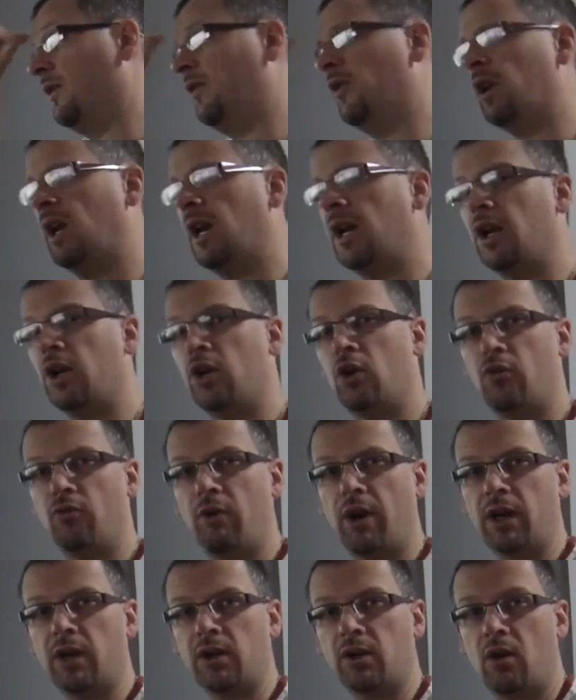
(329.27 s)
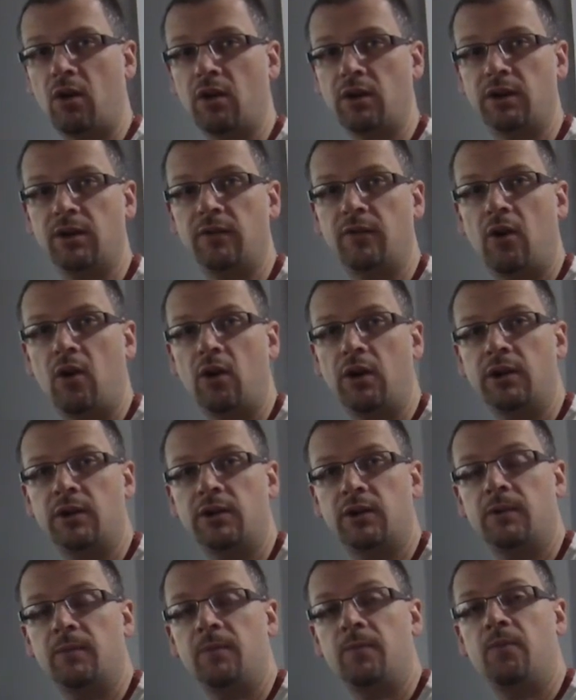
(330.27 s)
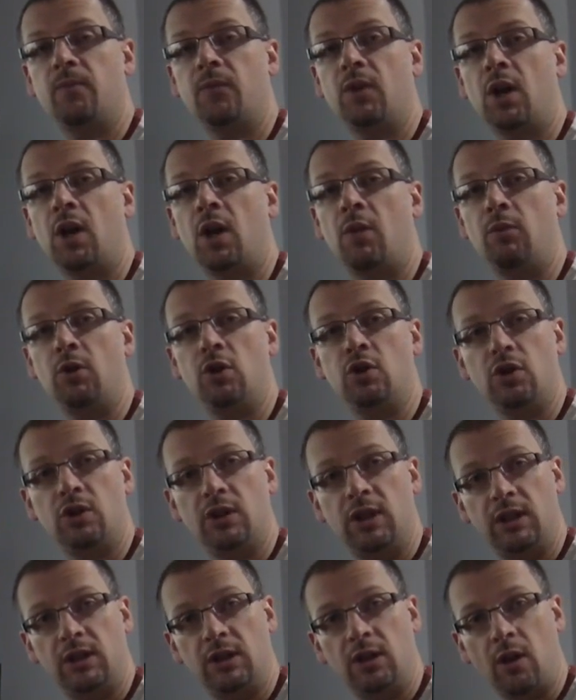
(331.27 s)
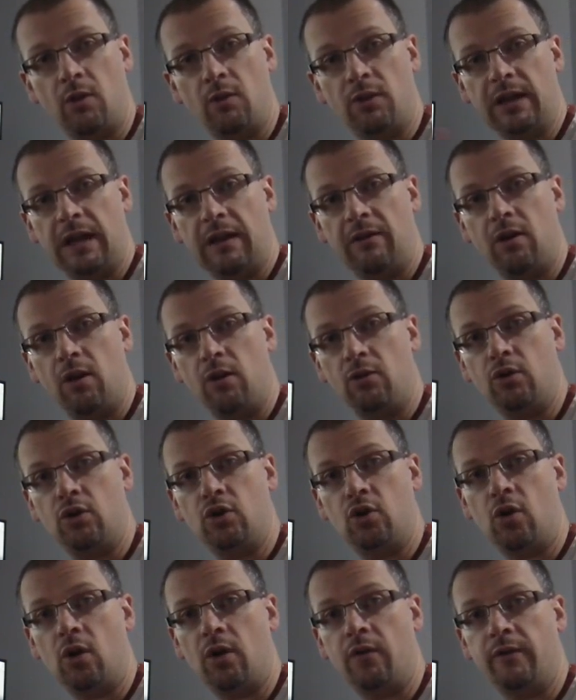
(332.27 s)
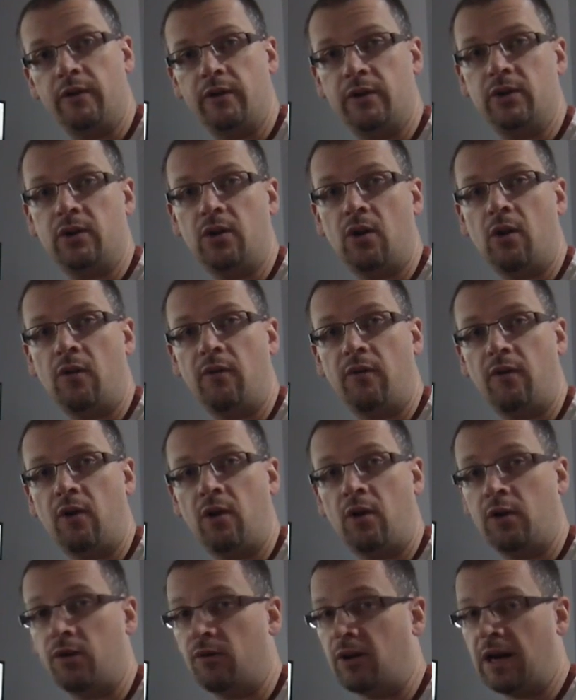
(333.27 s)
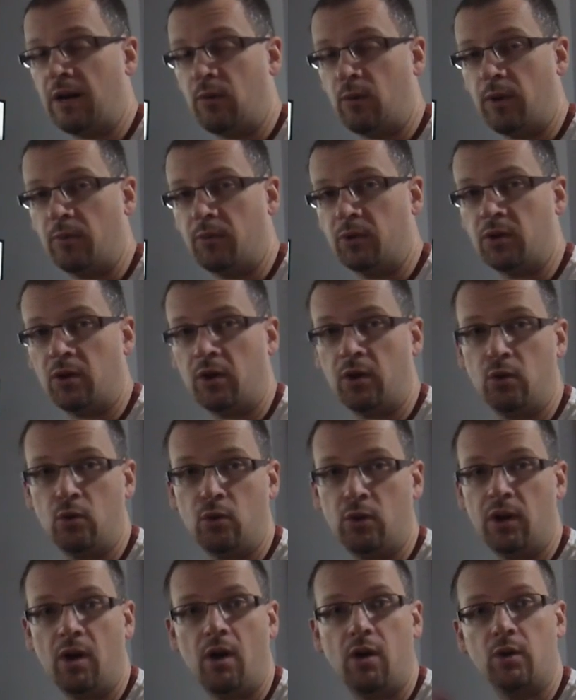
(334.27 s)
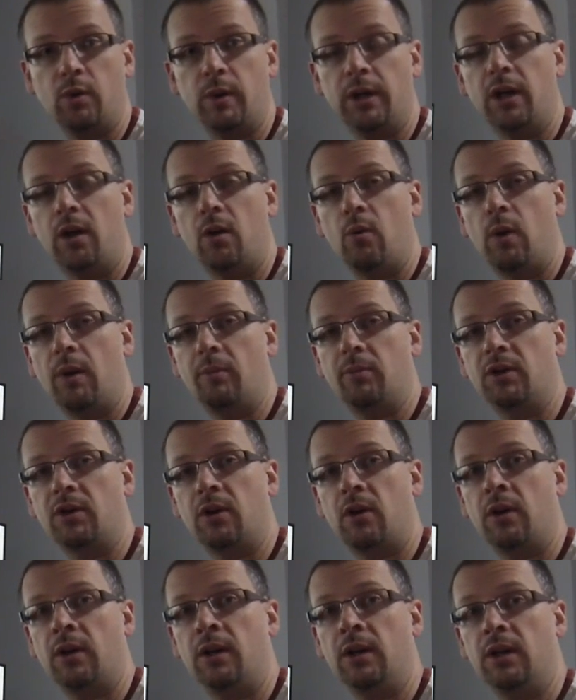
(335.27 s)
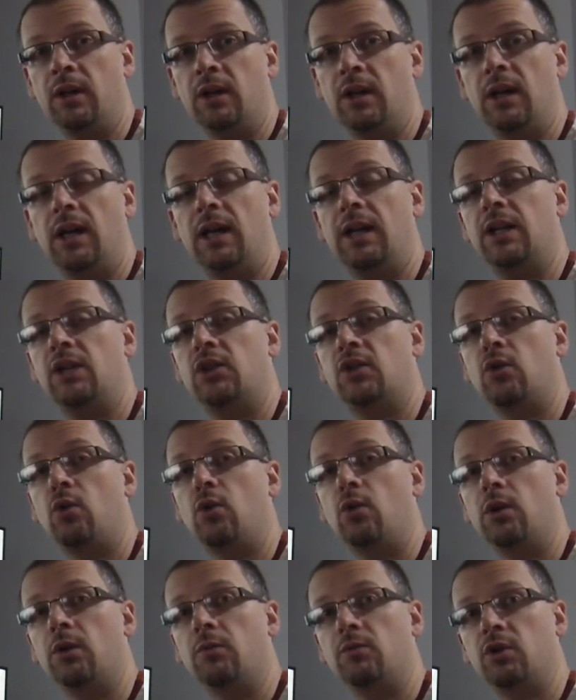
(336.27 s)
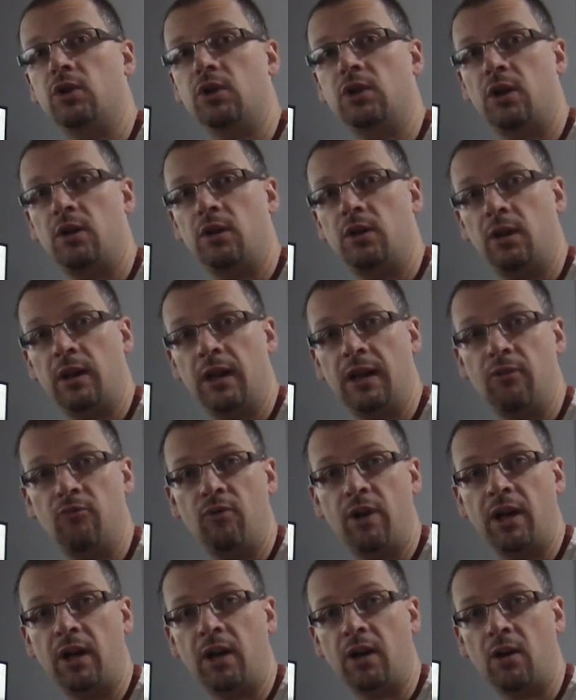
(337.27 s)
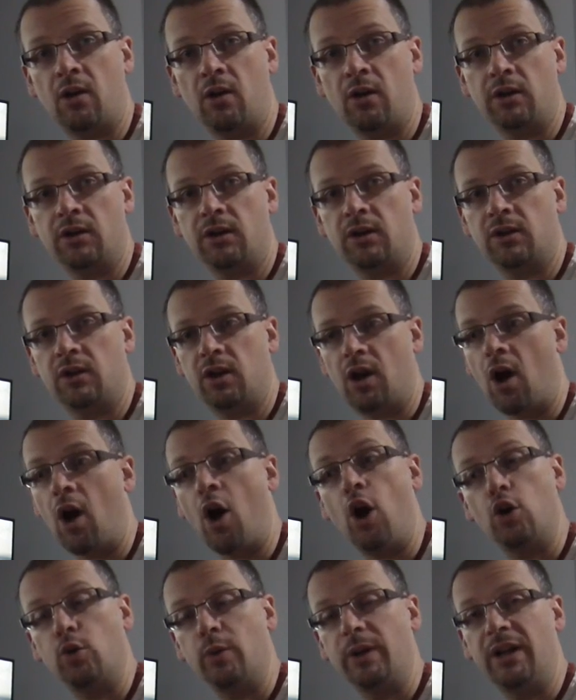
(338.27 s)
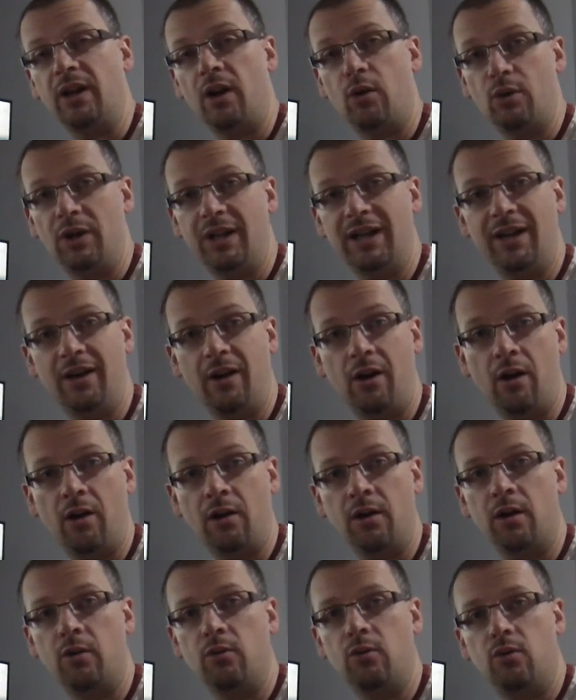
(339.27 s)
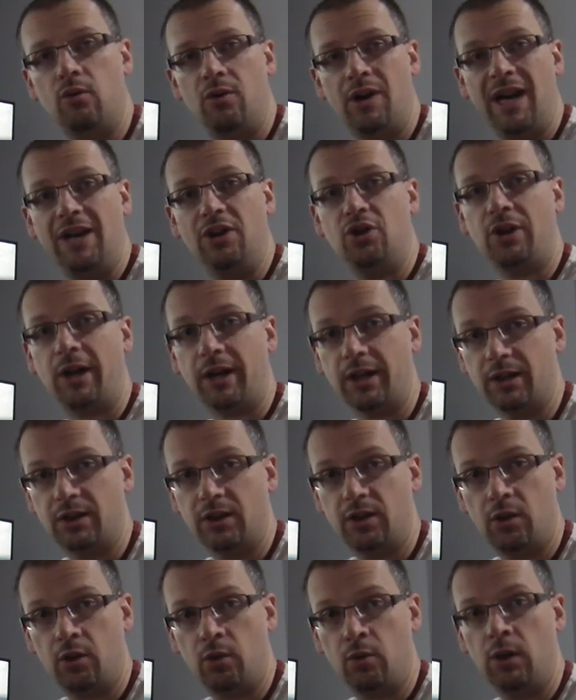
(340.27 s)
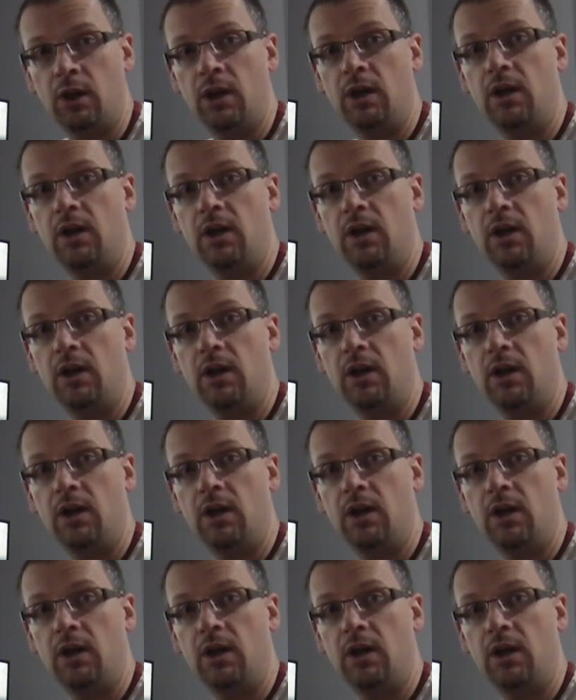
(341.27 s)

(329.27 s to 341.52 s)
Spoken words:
If you're getting an unrecognised device, you just need to go and download the drivers off either our website or the Arduino website and install them just so that you get it recognised as an Arduino Leonardo or an EDTracker 2